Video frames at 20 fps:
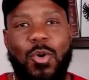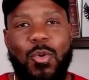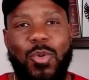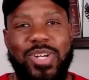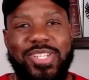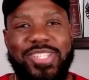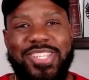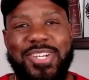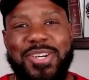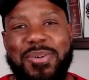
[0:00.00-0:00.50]

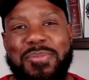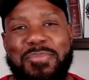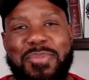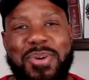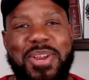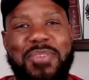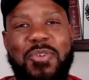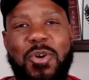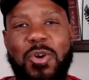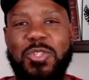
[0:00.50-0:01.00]
What's up,
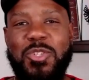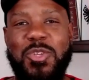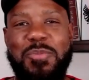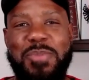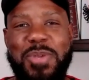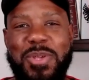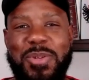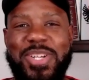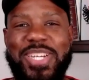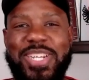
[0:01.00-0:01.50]
Bravehearts
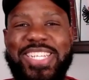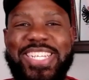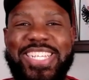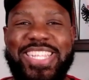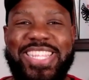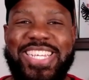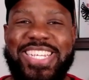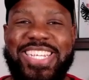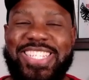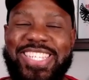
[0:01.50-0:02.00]
community?
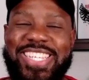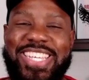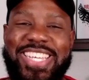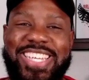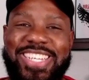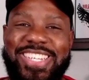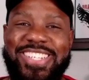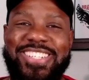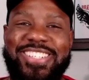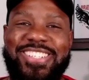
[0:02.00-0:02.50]
This
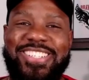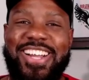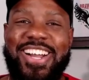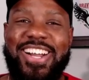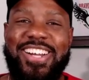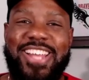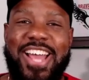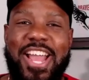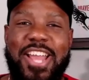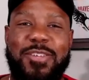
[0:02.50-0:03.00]
is
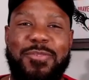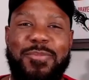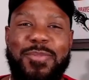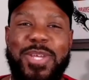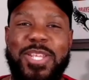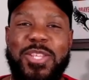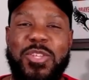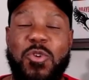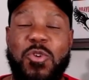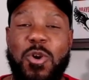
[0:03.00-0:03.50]
Sean
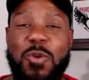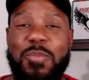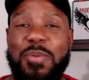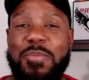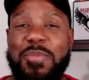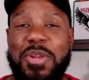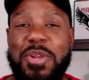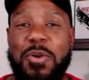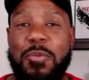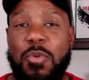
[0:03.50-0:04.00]
Heineman, your
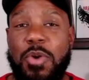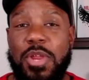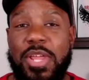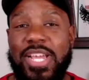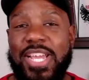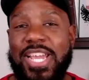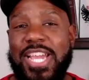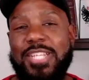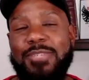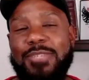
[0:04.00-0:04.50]
premier
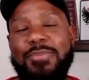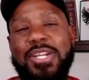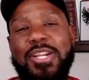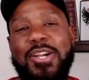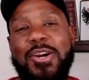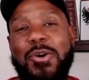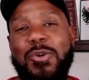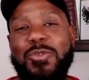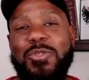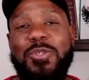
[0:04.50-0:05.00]
pre-engagement
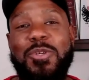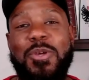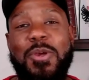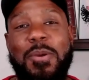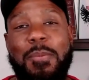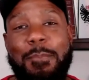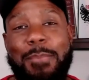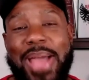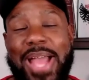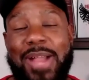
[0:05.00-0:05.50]
coach,
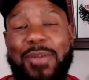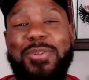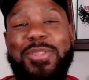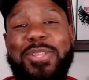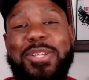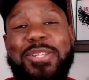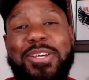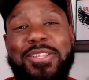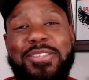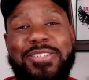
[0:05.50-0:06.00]
back
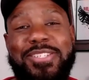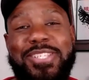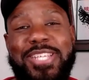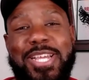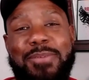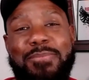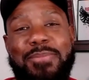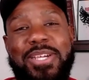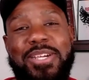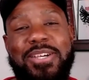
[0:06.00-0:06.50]
with another
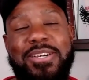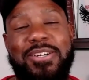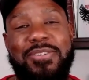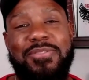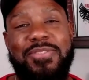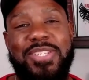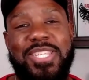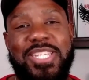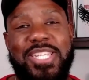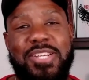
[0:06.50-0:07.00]
segment
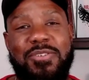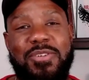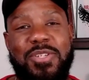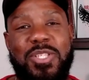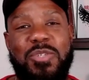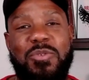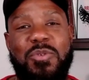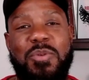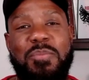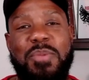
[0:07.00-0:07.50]
of It's Scary
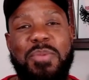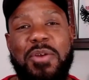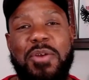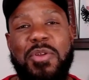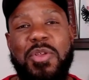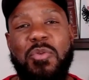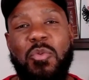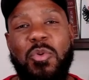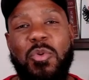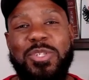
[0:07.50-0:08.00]
to
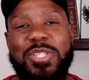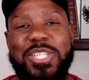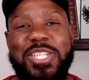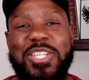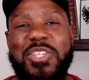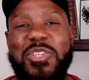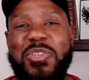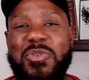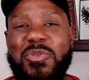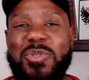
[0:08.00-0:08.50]
Remarry,
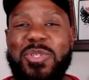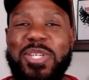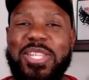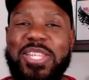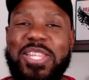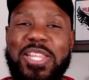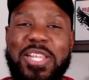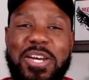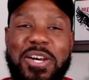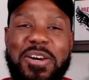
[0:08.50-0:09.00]
wanting you to
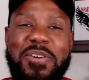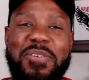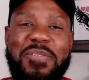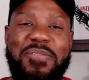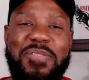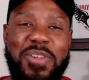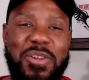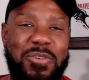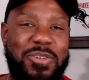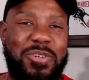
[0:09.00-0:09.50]
love
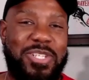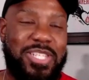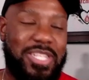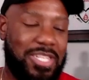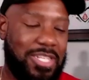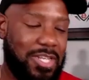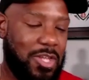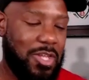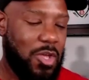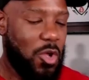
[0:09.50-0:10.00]

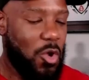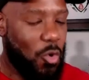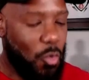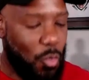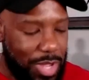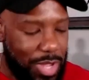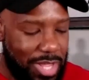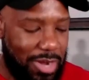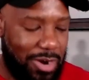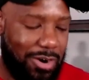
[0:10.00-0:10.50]
fearlessly.
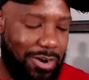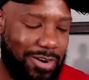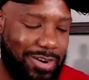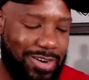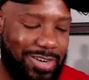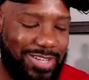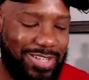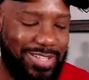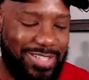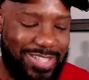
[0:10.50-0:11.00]
We
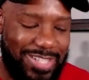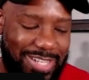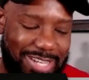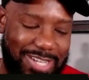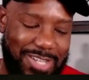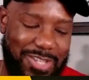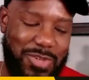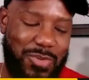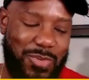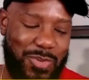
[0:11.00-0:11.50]
are
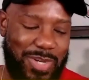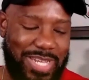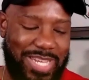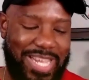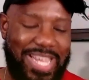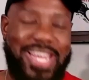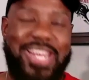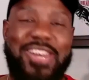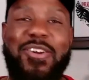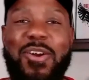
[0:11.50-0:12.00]

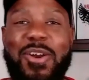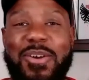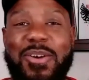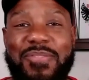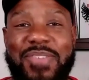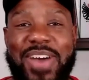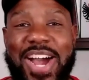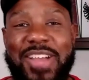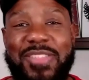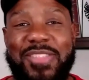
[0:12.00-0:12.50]
continuing in
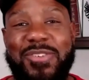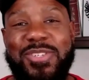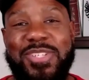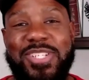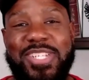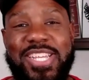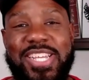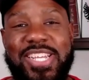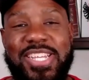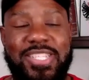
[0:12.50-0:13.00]
our Father's
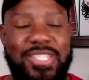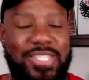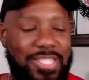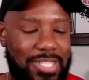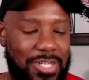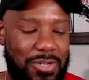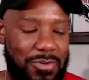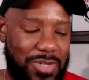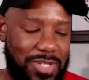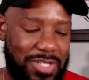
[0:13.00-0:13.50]
Day
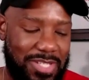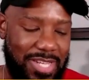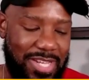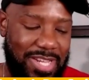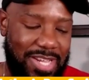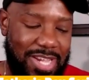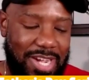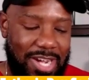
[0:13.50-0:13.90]
series,